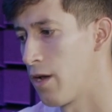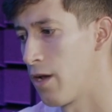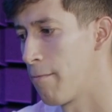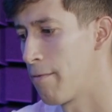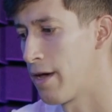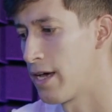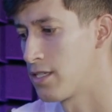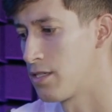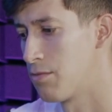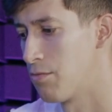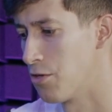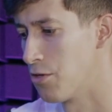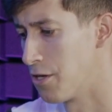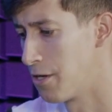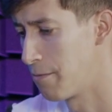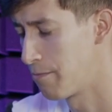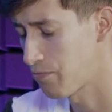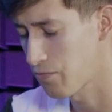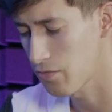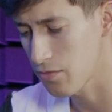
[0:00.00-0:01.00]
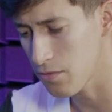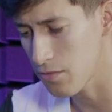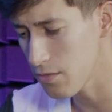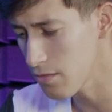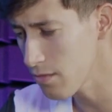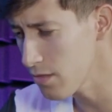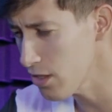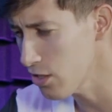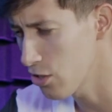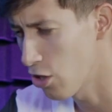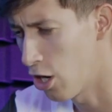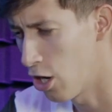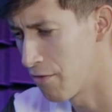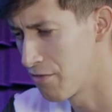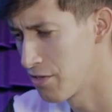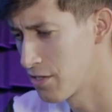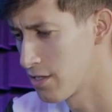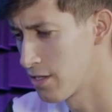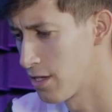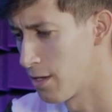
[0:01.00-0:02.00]
When I passed a million,
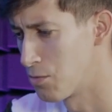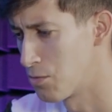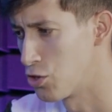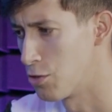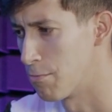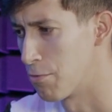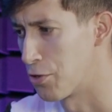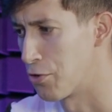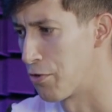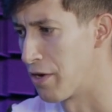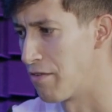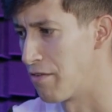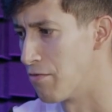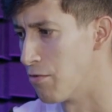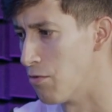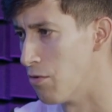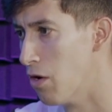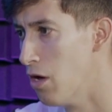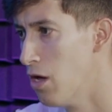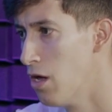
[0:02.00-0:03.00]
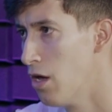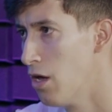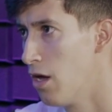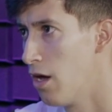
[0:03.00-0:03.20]
obviously I'm super grateful,